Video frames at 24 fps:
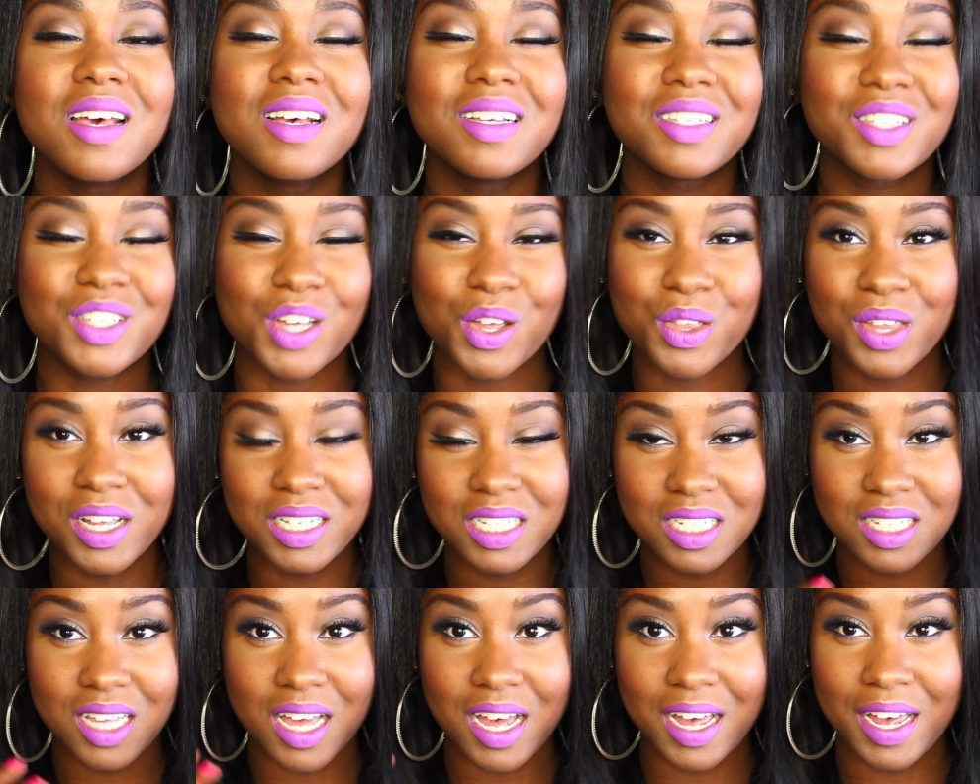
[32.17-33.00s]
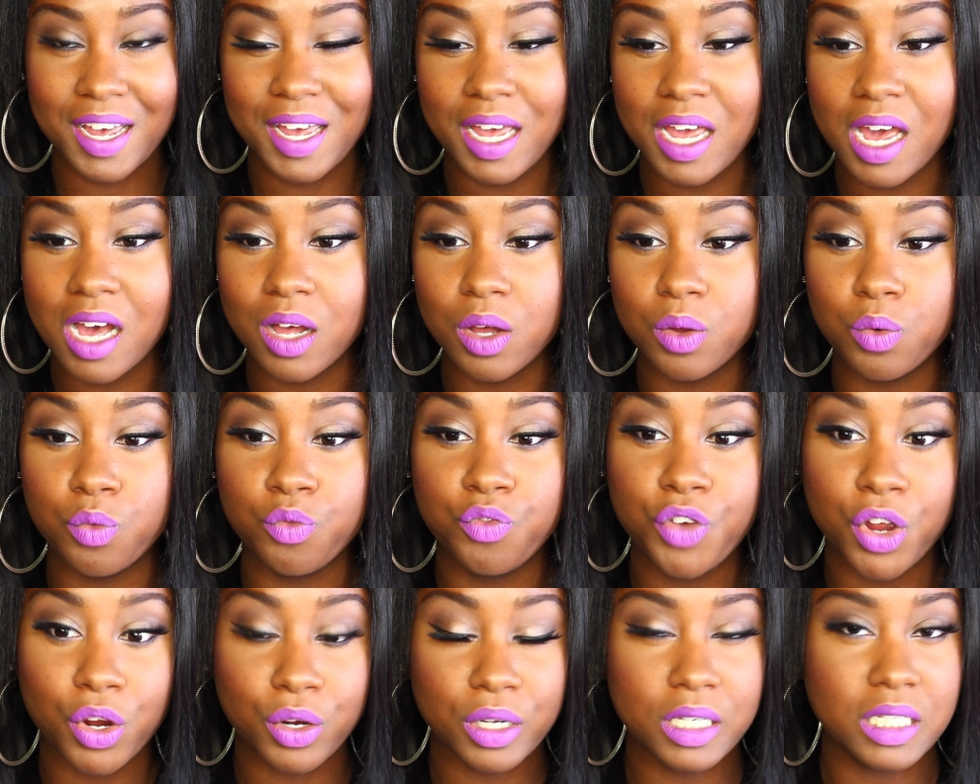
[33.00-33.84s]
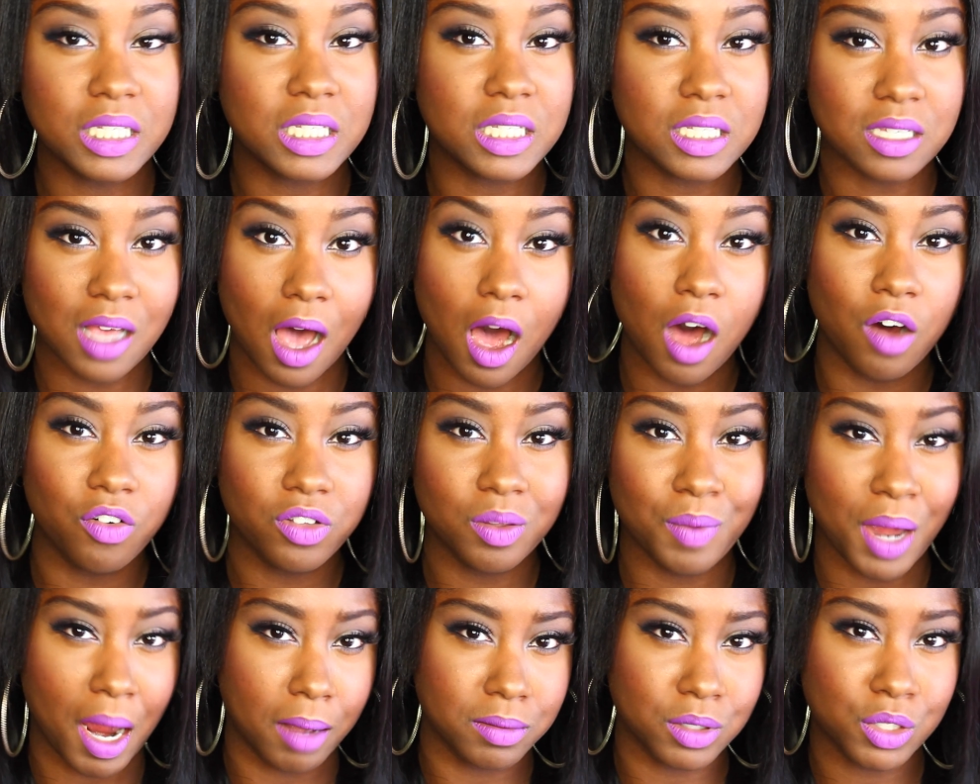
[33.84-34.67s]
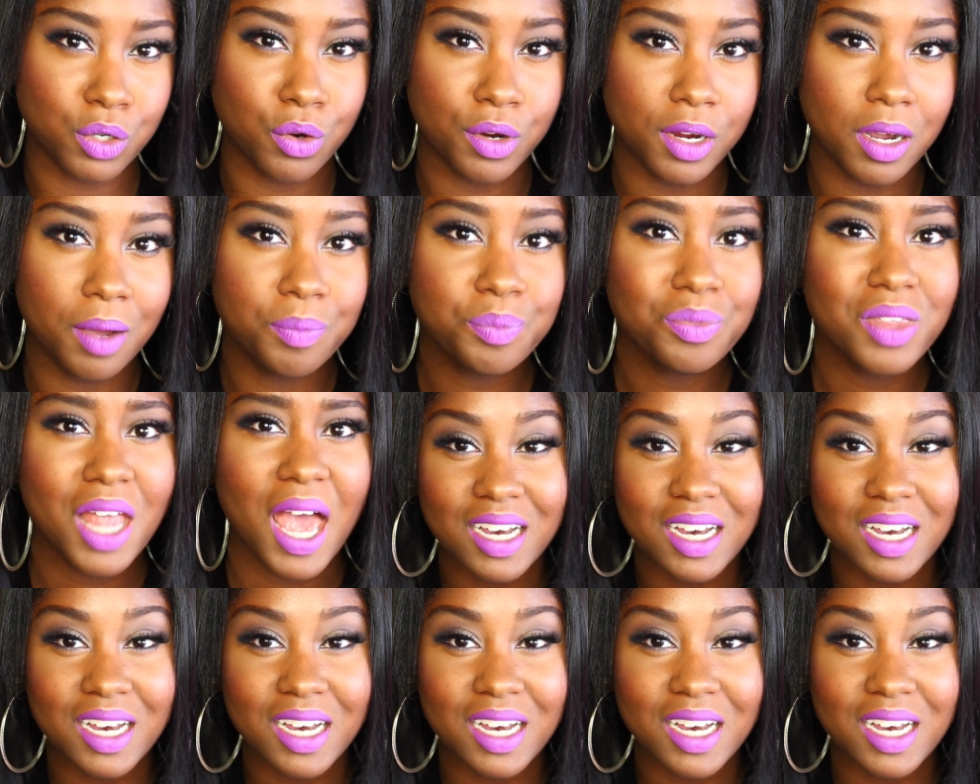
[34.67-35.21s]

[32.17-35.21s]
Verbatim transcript: So this is a very soft makeup tutorial.